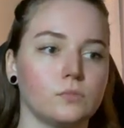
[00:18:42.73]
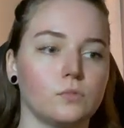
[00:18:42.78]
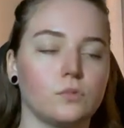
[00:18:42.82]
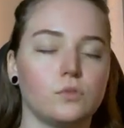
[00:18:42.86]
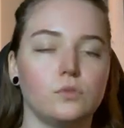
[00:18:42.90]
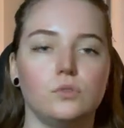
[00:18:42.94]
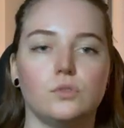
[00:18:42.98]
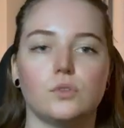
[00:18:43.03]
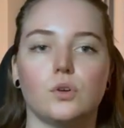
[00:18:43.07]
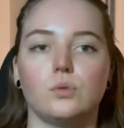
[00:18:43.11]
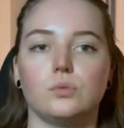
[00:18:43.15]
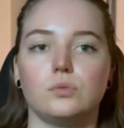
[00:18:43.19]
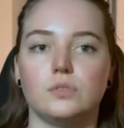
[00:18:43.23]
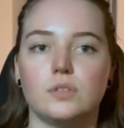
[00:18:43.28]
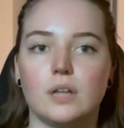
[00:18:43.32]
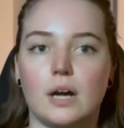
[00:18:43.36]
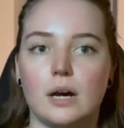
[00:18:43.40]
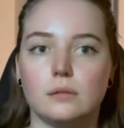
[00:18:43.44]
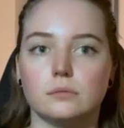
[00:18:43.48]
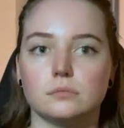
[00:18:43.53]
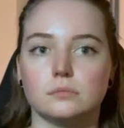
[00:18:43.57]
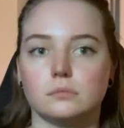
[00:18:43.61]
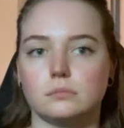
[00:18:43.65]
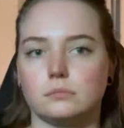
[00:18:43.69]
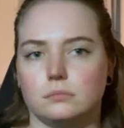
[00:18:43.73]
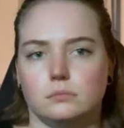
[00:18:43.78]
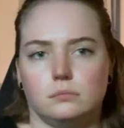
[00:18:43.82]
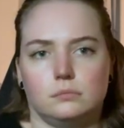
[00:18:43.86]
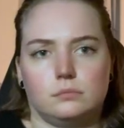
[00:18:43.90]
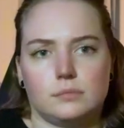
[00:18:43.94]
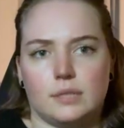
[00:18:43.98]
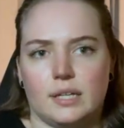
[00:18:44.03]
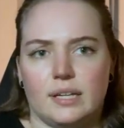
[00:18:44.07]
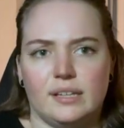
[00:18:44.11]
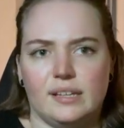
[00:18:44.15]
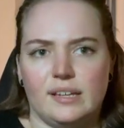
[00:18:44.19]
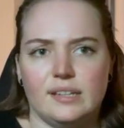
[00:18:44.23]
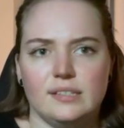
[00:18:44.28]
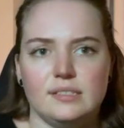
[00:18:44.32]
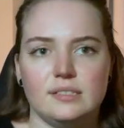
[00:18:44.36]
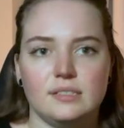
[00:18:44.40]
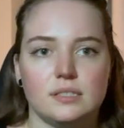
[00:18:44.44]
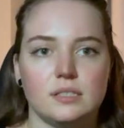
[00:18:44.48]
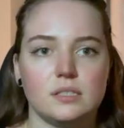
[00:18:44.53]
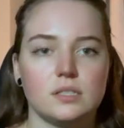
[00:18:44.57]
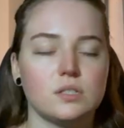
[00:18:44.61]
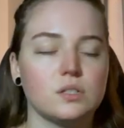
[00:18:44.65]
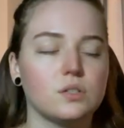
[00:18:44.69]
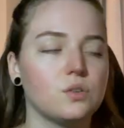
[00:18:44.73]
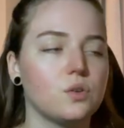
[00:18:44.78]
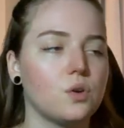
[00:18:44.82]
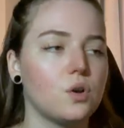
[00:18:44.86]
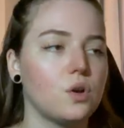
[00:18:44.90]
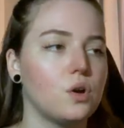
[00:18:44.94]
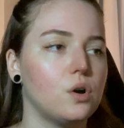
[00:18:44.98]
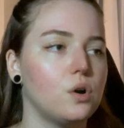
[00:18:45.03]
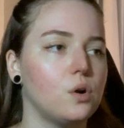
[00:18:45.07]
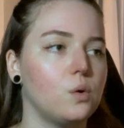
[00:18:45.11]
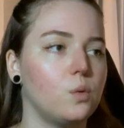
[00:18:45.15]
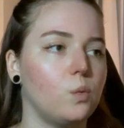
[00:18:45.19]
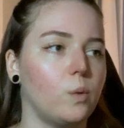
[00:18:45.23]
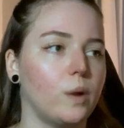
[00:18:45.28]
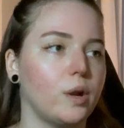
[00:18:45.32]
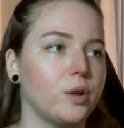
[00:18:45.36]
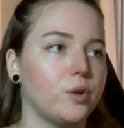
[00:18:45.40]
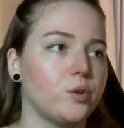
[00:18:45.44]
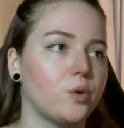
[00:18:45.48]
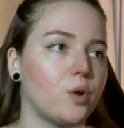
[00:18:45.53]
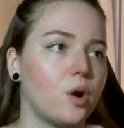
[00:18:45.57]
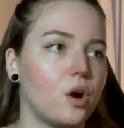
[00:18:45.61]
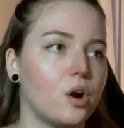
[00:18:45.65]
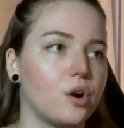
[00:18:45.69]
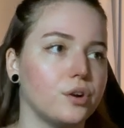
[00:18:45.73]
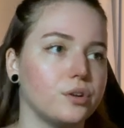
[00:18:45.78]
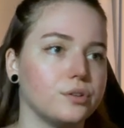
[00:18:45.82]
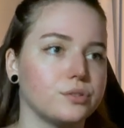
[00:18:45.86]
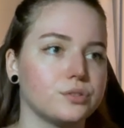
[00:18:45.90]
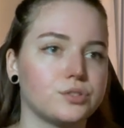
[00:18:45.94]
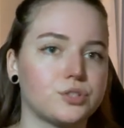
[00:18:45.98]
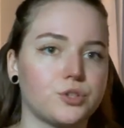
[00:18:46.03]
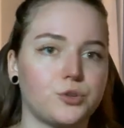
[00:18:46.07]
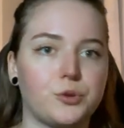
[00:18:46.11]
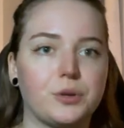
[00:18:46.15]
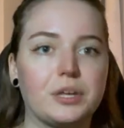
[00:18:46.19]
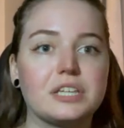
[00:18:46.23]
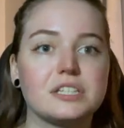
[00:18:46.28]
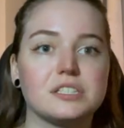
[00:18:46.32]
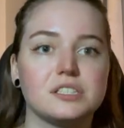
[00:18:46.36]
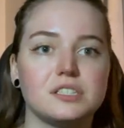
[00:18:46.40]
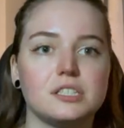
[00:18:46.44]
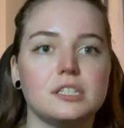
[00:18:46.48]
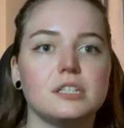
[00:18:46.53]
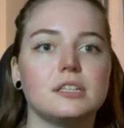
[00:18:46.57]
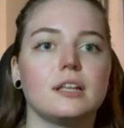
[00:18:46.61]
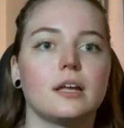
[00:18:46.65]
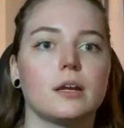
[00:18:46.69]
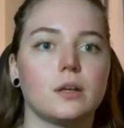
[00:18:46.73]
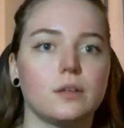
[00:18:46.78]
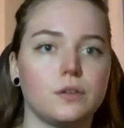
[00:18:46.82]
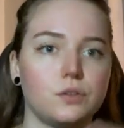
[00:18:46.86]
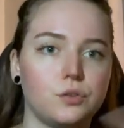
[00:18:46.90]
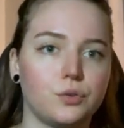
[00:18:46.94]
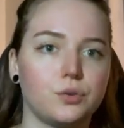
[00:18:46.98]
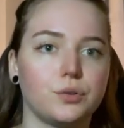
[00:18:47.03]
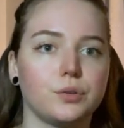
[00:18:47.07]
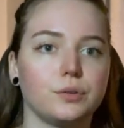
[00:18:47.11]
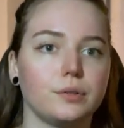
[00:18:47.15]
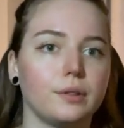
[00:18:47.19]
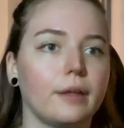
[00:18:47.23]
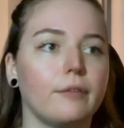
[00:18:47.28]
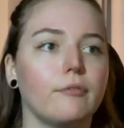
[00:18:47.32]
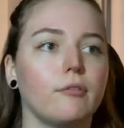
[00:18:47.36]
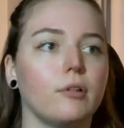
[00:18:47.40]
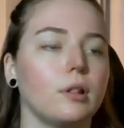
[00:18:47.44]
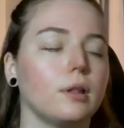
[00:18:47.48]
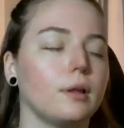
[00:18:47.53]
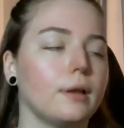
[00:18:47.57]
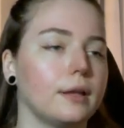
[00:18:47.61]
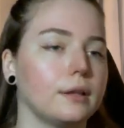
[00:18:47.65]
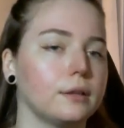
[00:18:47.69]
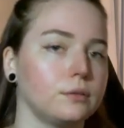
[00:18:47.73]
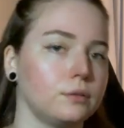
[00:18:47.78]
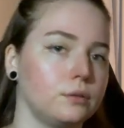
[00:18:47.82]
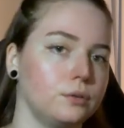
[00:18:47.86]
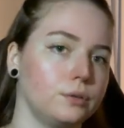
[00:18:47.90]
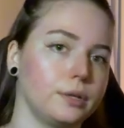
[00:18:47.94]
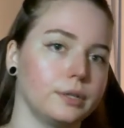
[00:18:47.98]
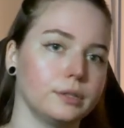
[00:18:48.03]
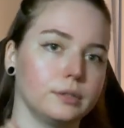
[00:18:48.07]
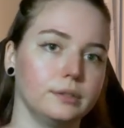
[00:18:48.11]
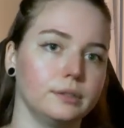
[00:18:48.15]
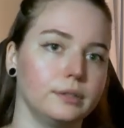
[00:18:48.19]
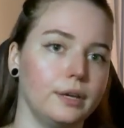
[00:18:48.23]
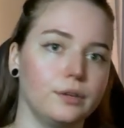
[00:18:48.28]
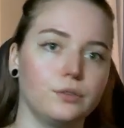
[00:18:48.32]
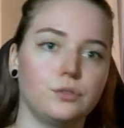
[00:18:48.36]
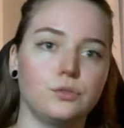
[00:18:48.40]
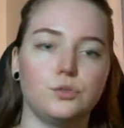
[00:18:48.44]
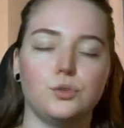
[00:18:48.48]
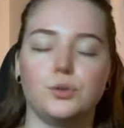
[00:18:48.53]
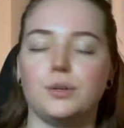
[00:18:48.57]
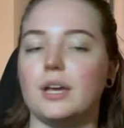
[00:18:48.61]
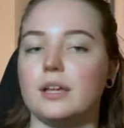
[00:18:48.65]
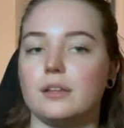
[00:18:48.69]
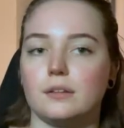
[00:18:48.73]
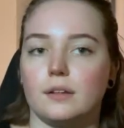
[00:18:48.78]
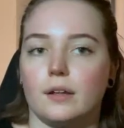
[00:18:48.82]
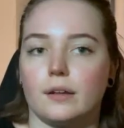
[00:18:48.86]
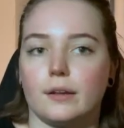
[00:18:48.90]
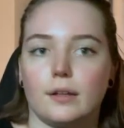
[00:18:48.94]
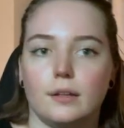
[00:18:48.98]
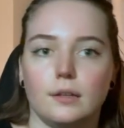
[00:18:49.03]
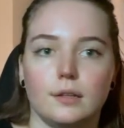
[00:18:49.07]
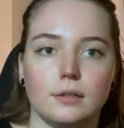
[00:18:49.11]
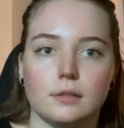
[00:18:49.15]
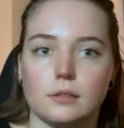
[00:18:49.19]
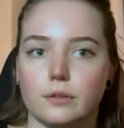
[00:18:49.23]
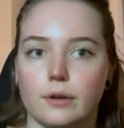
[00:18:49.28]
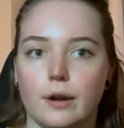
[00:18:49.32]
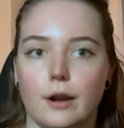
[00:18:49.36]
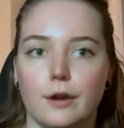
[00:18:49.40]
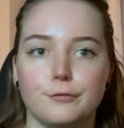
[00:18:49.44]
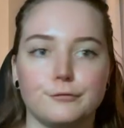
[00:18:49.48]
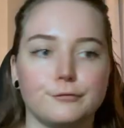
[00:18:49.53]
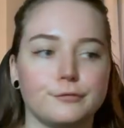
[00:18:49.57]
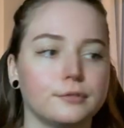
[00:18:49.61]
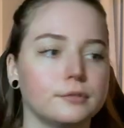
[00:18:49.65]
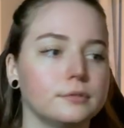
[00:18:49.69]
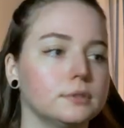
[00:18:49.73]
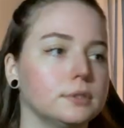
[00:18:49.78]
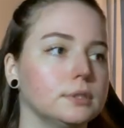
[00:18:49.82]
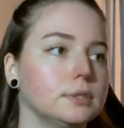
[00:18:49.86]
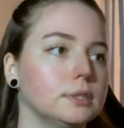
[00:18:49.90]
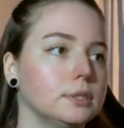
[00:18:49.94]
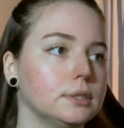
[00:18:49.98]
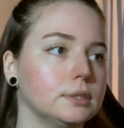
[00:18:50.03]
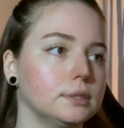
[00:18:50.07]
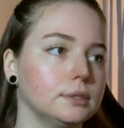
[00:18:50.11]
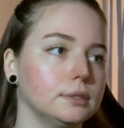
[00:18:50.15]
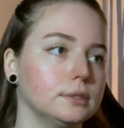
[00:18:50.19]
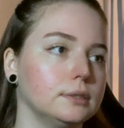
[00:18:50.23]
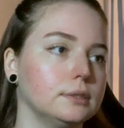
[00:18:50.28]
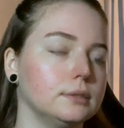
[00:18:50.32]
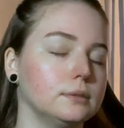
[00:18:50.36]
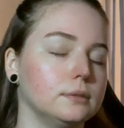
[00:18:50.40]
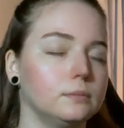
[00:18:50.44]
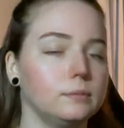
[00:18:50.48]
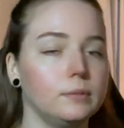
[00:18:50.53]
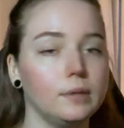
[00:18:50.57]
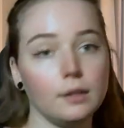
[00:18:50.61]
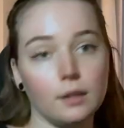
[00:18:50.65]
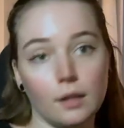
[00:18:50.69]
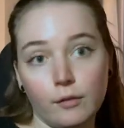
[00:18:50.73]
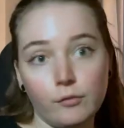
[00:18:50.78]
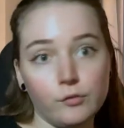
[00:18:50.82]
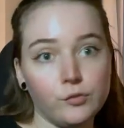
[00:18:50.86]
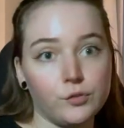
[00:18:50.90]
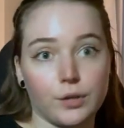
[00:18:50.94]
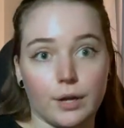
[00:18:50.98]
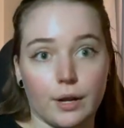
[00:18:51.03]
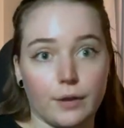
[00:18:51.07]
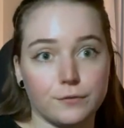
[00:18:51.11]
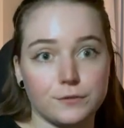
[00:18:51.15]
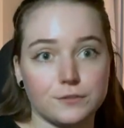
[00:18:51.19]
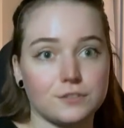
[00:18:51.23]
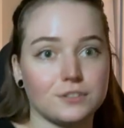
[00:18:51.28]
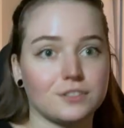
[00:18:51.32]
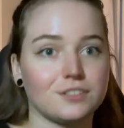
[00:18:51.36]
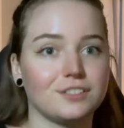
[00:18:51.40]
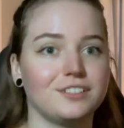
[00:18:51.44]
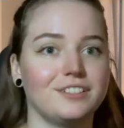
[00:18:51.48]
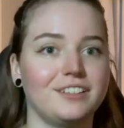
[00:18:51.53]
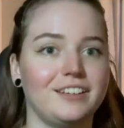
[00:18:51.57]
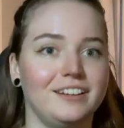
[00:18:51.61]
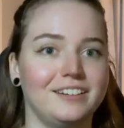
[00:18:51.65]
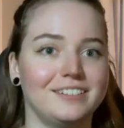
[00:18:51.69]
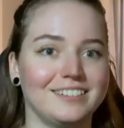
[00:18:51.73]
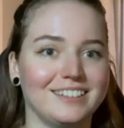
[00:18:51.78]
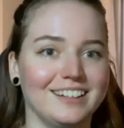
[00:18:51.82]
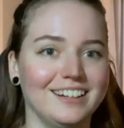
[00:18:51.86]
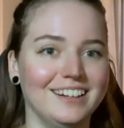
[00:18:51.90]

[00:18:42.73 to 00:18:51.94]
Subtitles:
note down, I guess, where you are, so you can see like your level, and you get like a little graph. We love graphs here.